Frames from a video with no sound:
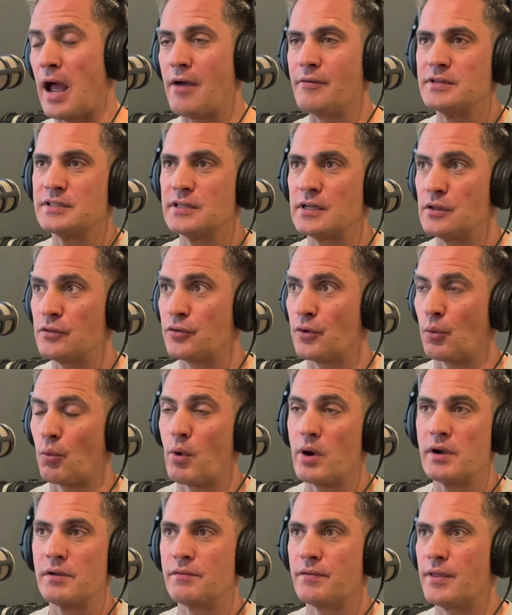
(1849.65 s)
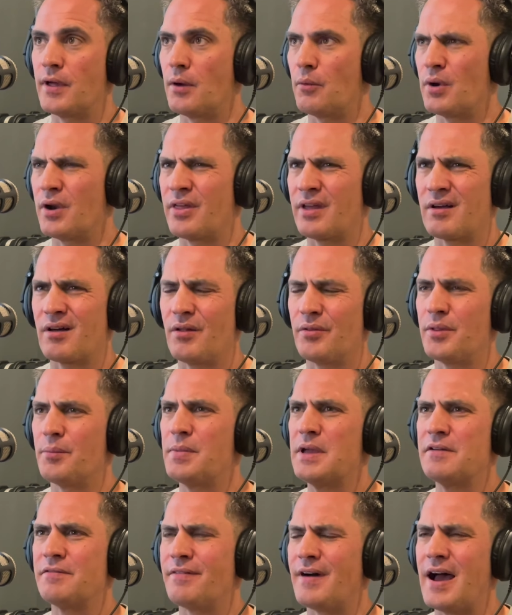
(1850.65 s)
Obviously, they're one of the, what do they call it? The
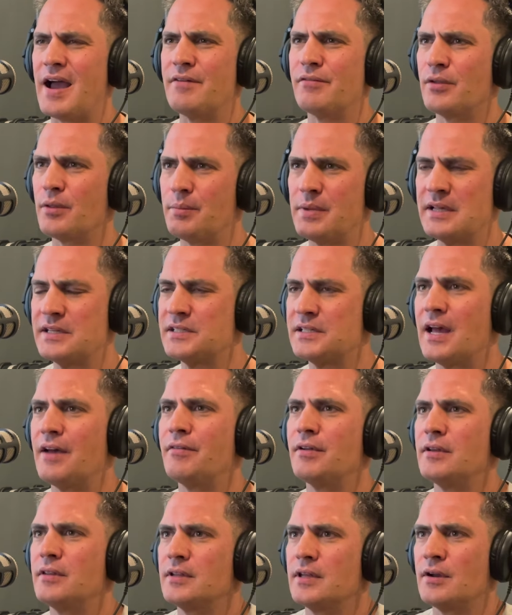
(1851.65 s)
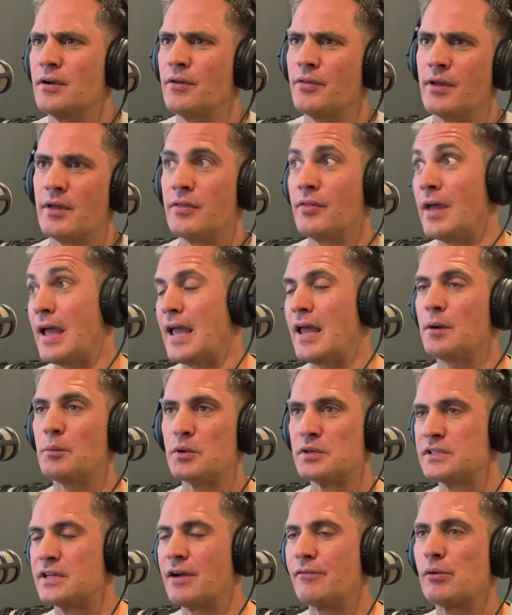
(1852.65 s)
big five or the big seven, the
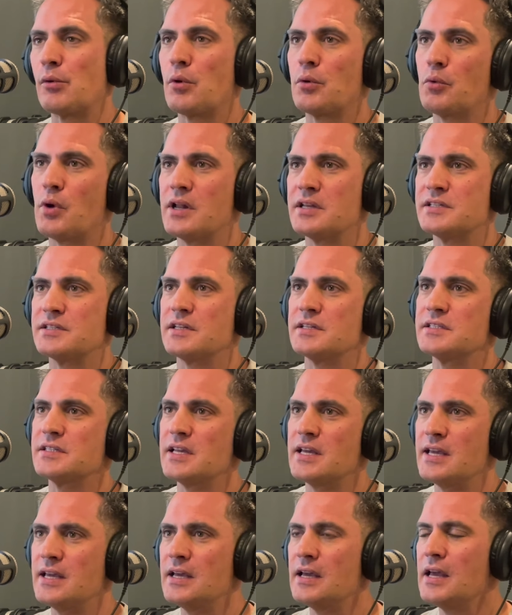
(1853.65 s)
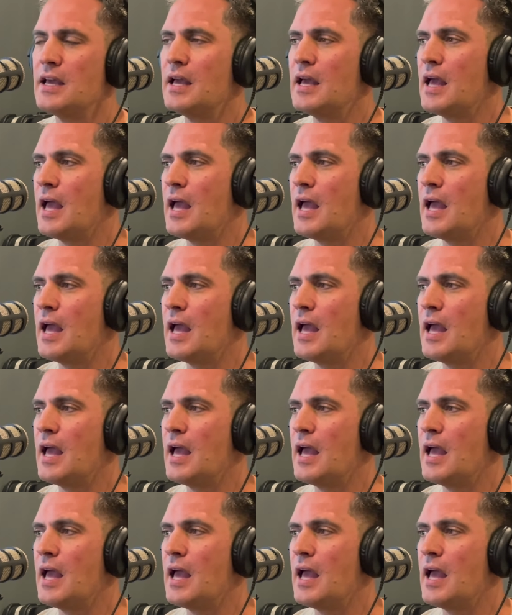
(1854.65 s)
animals that everyone wants to see.